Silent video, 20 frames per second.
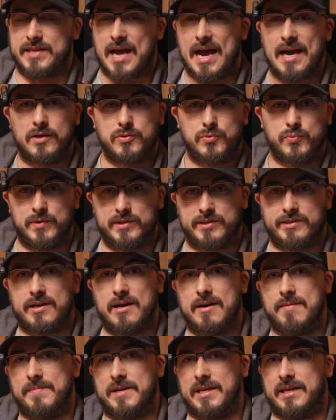the house was
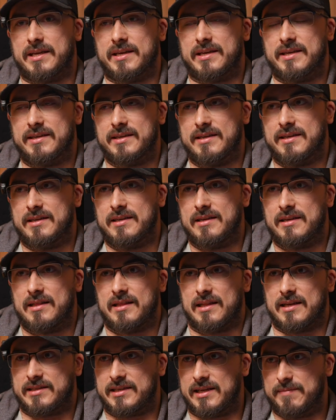coming,
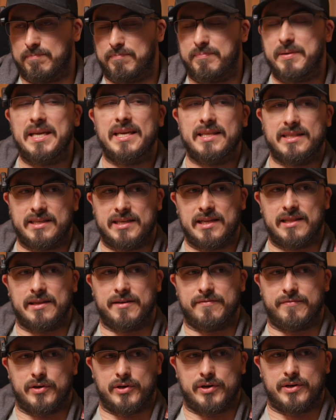being
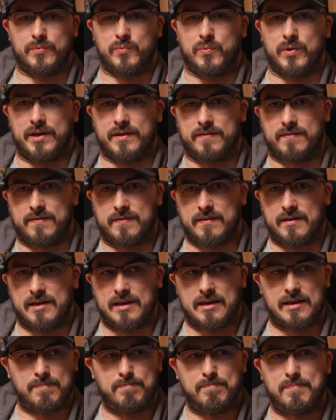delivered with
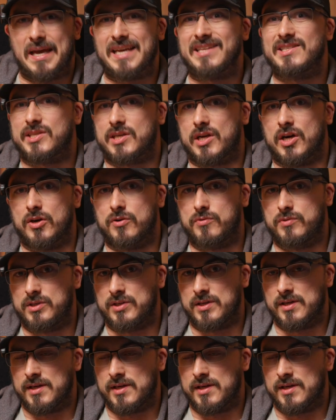a base coat,